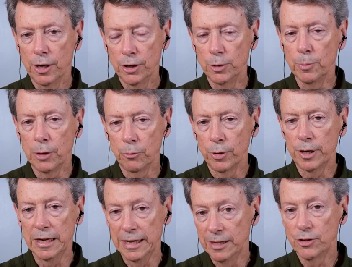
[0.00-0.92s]
You might want
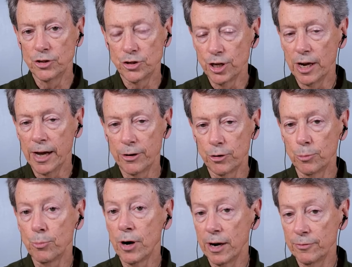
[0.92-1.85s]
to in the chat or
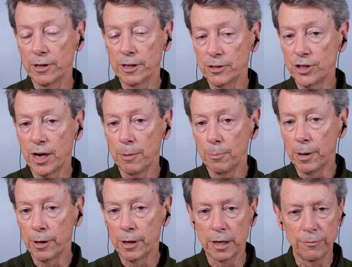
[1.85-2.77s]
privately chat
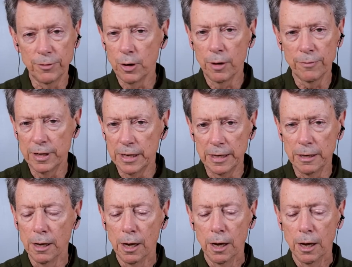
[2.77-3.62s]
Mary if you have any